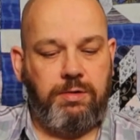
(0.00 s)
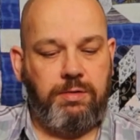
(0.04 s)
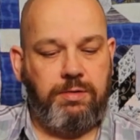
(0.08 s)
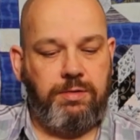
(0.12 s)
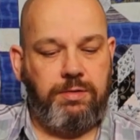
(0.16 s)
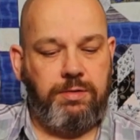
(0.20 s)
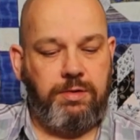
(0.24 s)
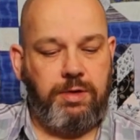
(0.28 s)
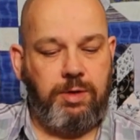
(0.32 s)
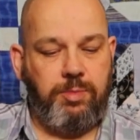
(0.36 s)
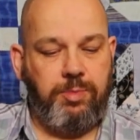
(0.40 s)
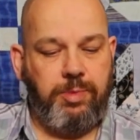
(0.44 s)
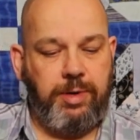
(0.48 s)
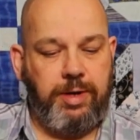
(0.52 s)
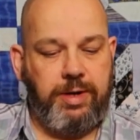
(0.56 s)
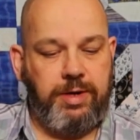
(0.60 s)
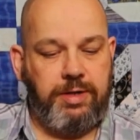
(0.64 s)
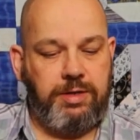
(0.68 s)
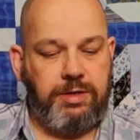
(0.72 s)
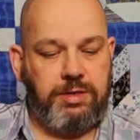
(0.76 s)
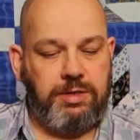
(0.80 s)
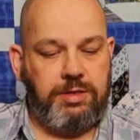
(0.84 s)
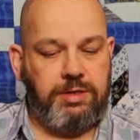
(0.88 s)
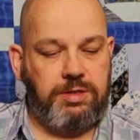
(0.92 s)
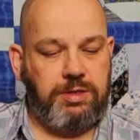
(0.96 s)
3
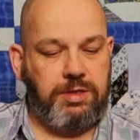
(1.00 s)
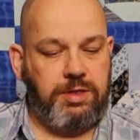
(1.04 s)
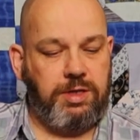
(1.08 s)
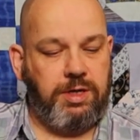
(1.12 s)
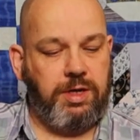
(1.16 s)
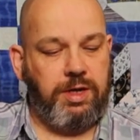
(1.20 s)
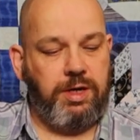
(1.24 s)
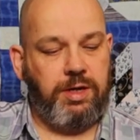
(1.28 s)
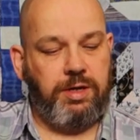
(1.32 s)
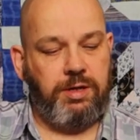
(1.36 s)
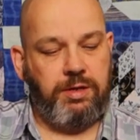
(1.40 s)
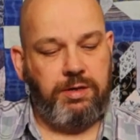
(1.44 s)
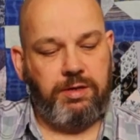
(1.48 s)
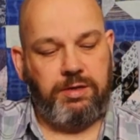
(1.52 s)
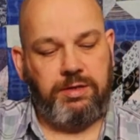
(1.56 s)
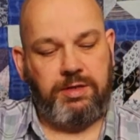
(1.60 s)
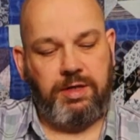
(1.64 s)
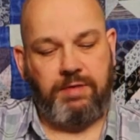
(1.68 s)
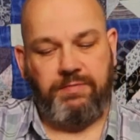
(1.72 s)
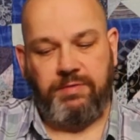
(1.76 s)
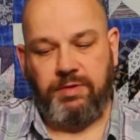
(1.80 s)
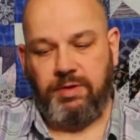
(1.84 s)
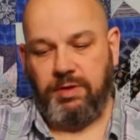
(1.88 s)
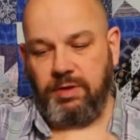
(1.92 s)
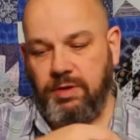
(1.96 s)
pairs, and the
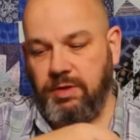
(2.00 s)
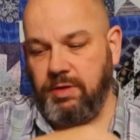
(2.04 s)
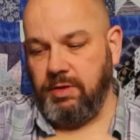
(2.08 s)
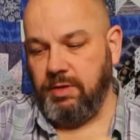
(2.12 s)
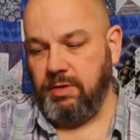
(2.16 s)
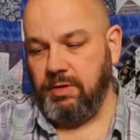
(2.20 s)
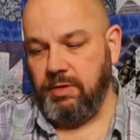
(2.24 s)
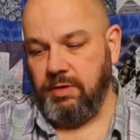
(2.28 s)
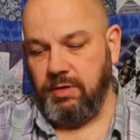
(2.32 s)
7th.